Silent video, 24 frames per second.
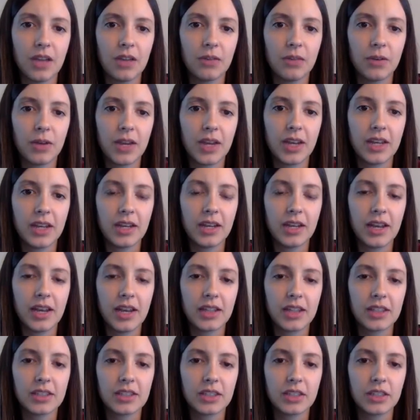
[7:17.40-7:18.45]
All right,
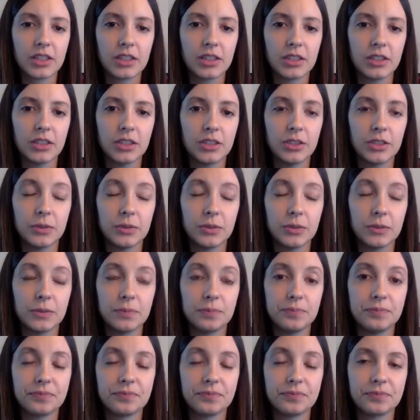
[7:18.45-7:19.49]
next
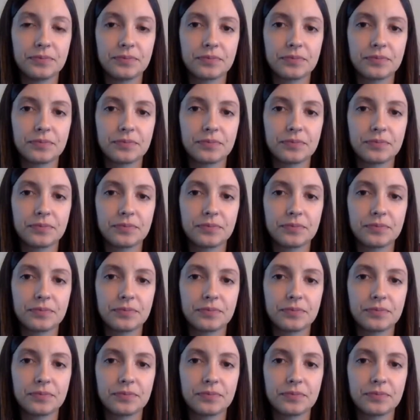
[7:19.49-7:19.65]
clue.